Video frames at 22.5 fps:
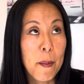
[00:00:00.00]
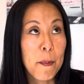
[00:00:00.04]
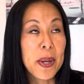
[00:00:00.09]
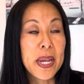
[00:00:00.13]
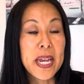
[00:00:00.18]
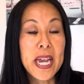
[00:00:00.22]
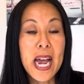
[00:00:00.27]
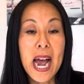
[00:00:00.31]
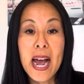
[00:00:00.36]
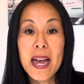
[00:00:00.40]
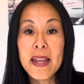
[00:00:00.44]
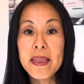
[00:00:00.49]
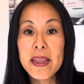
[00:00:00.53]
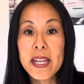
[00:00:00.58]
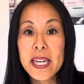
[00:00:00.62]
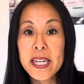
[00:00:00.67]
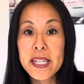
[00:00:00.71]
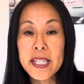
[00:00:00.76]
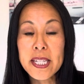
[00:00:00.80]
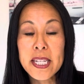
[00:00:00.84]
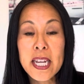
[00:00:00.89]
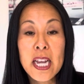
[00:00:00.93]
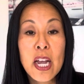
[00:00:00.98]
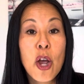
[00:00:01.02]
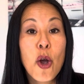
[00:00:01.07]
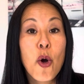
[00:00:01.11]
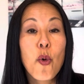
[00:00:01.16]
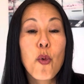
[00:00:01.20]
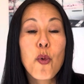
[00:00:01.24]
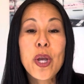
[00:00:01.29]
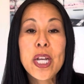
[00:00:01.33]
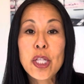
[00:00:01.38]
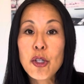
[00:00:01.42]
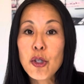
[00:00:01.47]
Beyond this,
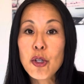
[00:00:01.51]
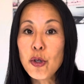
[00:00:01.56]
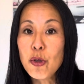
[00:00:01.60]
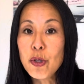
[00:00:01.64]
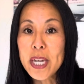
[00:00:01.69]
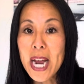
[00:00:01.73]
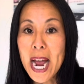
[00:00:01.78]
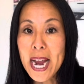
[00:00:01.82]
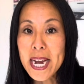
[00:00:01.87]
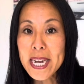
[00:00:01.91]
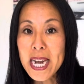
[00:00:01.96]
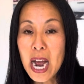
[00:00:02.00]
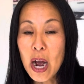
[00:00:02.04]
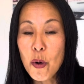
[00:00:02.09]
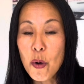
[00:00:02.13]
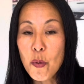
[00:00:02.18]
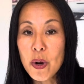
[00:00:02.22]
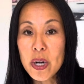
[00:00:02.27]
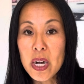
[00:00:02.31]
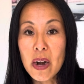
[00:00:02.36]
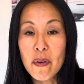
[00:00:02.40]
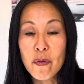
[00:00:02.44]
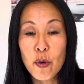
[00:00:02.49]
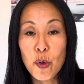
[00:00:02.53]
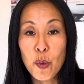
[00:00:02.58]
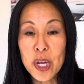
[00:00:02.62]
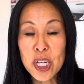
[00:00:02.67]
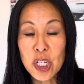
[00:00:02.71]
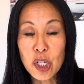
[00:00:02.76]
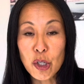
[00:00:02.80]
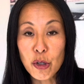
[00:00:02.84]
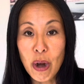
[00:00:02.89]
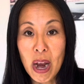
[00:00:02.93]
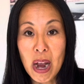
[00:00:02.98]
we do dine out whenever
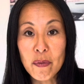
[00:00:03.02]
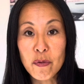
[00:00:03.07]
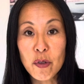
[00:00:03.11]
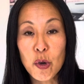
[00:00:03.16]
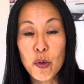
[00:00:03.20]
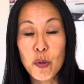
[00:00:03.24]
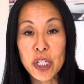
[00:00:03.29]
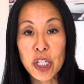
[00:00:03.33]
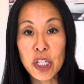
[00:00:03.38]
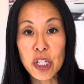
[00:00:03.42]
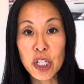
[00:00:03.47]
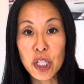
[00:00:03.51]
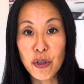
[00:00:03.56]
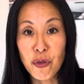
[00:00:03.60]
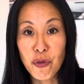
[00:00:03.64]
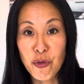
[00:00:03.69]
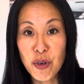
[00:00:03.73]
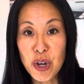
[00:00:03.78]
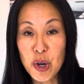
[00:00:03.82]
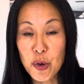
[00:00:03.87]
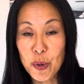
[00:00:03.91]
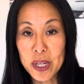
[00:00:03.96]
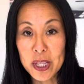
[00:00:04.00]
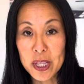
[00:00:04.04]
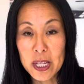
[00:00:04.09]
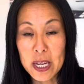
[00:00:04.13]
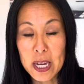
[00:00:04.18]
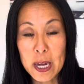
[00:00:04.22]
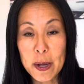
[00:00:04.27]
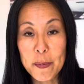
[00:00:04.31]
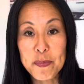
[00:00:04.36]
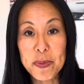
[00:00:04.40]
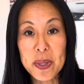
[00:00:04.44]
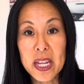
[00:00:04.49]
we travel, which is
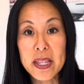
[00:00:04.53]
frequently.